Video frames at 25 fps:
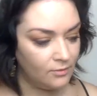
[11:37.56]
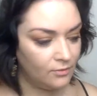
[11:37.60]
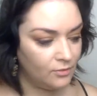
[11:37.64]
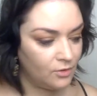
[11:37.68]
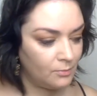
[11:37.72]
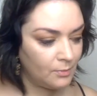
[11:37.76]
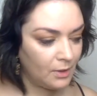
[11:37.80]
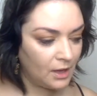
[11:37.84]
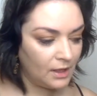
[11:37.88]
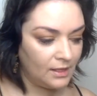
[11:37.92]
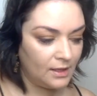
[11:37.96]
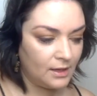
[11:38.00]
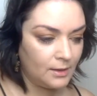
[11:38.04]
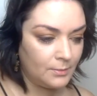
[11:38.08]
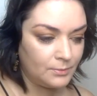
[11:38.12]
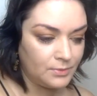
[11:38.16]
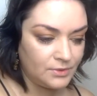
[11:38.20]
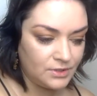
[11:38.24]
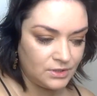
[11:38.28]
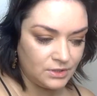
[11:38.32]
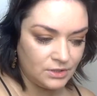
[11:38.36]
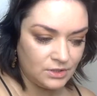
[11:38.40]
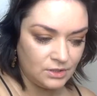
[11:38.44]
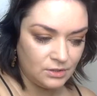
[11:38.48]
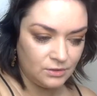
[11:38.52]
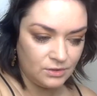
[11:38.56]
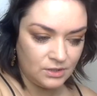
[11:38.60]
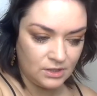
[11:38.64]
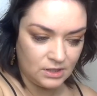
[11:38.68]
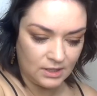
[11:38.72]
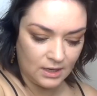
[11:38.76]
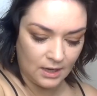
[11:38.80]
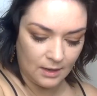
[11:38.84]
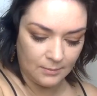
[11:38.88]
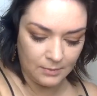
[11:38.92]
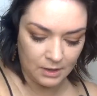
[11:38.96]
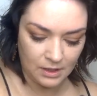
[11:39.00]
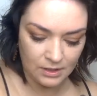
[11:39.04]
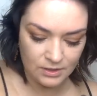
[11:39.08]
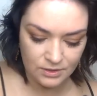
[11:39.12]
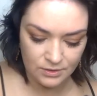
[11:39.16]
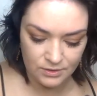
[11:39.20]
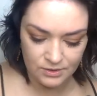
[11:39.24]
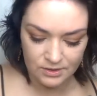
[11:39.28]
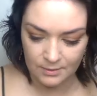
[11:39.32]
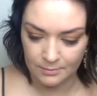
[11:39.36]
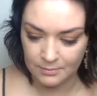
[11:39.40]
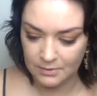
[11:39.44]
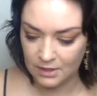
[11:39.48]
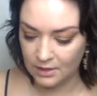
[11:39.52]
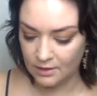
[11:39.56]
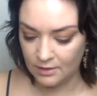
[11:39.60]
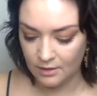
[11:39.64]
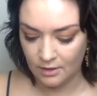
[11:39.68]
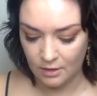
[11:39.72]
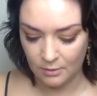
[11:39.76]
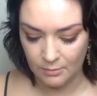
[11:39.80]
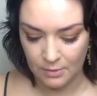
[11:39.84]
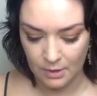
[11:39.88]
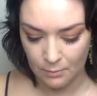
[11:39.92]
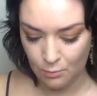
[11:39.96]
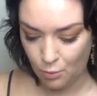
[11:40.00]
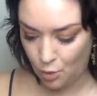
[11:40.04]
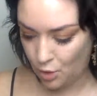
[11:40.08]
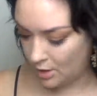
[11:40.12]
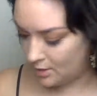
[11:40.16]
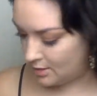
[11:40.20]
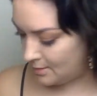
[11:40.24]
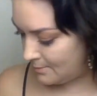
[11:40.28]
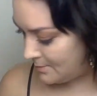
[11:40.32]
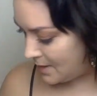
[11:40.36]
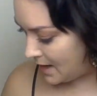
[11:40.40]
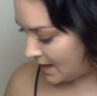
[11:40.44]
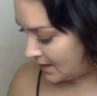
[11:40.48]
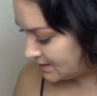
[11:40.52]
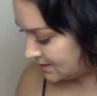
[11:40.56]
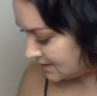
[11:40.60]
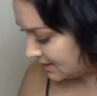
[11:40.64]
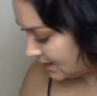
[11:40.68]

For my lips too, today I'm going to do something a little bit more on the matte